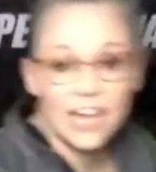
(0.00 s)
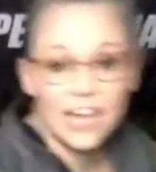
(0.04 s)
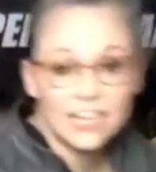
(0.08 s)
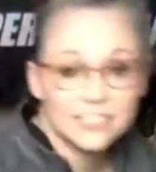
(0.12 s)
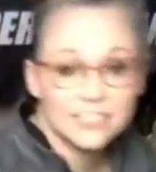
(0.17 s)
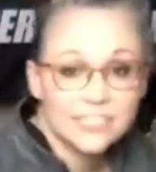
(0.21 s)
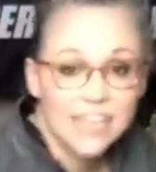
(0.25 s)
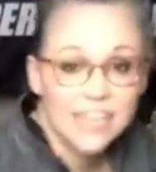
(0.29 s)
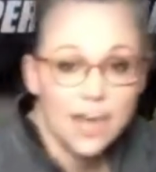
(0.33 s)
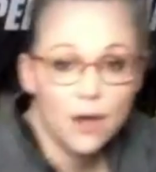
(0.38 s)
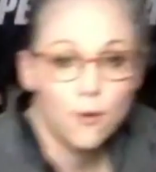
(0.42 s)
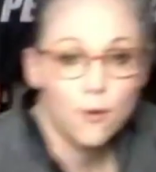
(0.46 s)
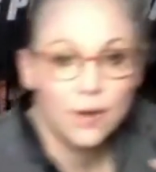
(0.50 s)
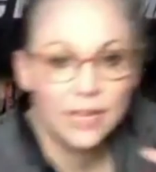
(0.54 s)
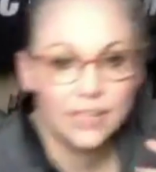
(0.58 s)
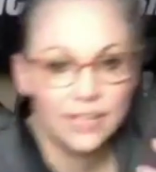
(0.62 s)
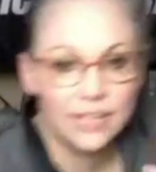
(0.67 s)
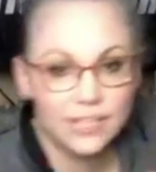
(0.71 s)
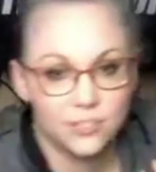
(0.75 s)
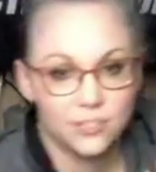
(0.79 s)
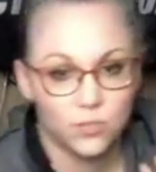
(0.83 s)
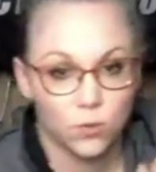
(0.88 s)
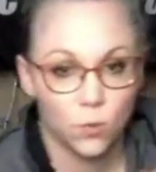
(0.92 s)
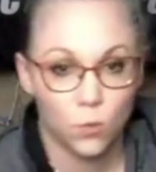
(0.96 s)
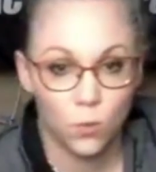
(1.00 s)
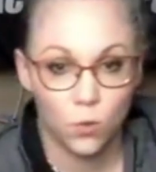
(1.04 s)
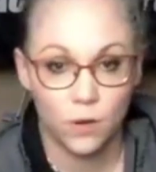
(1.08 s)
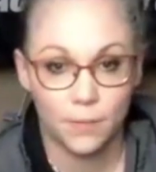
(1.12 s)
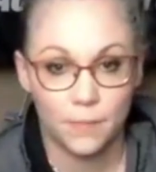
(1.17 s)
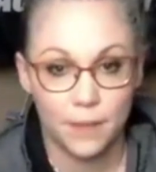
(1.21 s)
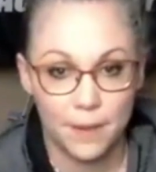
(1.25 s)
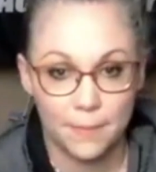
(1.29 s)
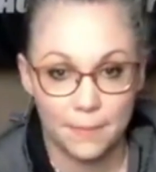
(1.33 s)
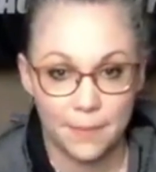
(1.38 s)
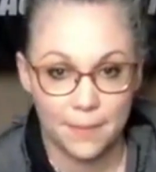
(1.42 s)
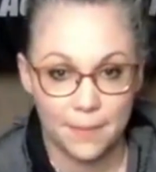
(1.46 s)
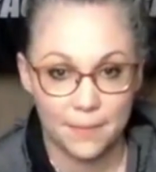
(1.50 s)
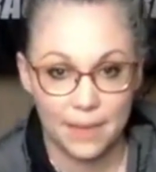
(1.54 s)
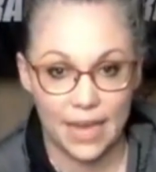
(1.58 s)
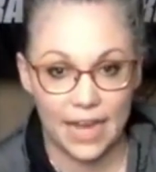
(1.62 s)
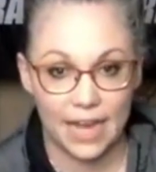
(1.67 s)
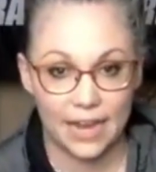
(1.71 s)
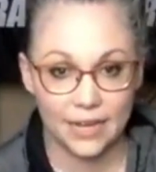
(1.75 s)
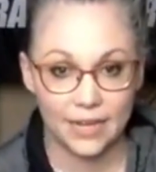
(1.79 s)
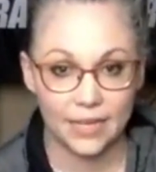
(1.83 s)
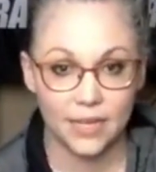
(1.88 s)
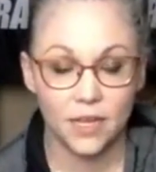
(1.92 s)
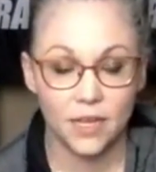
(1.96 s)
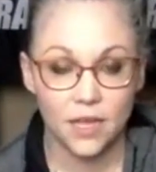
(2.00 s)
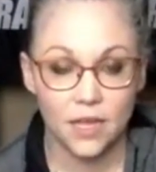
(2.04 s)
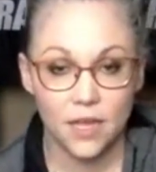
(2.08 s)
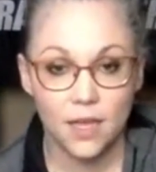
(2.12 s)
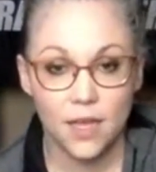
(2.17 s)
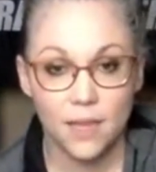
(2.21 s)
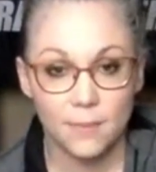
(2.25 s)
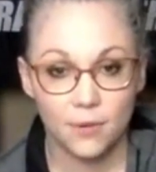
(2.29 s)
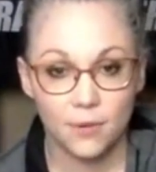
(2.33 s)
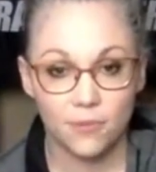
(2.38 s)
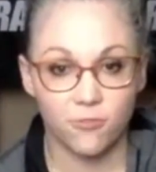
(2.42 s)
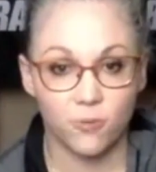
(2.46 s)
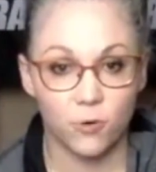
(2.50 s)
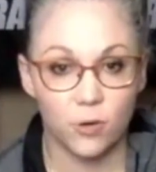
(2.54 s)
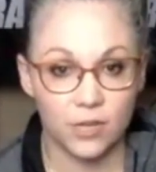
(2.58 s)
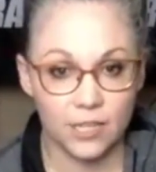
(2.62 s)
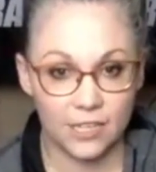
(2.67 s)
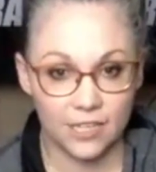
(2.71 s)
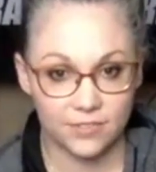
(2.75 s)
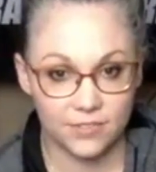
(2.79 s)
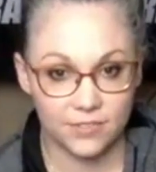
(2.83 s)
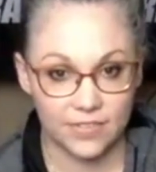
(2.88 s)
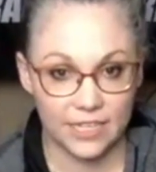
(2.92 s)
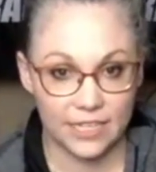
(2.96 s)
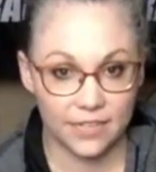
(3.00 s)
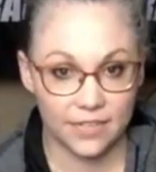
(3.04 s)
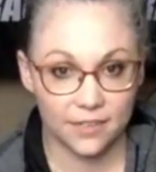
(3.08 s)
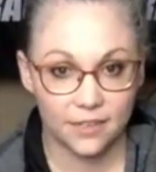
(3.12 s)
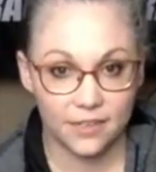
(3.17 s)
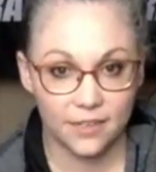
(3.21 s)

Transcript: how I like to warm up my back before lifting.